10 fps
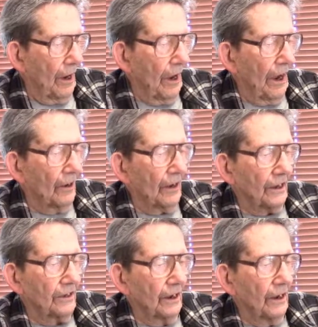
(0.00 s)
out
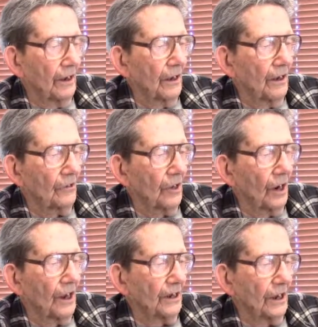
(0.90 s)
at the
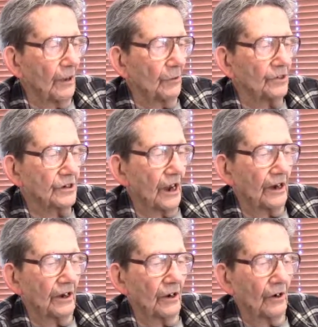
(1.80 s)
lake, and I was
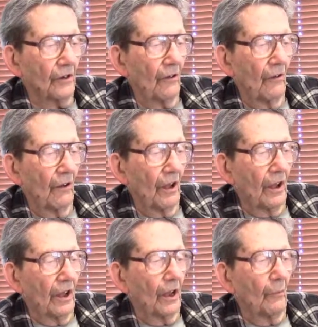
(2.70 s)
standing there
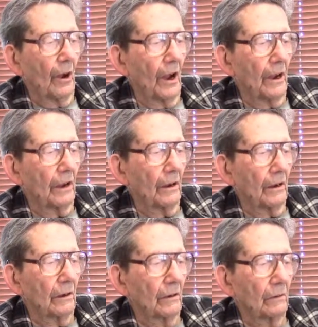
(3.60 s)
in
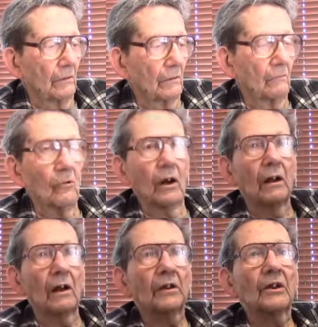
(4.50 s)
my,
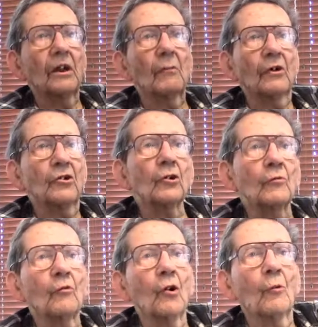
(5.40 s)
well, I didn't have my
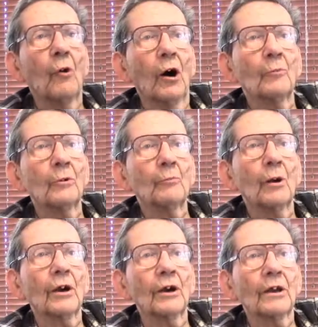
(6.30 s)
uniform on, but
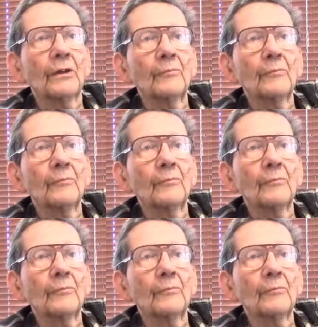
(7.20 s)
partly.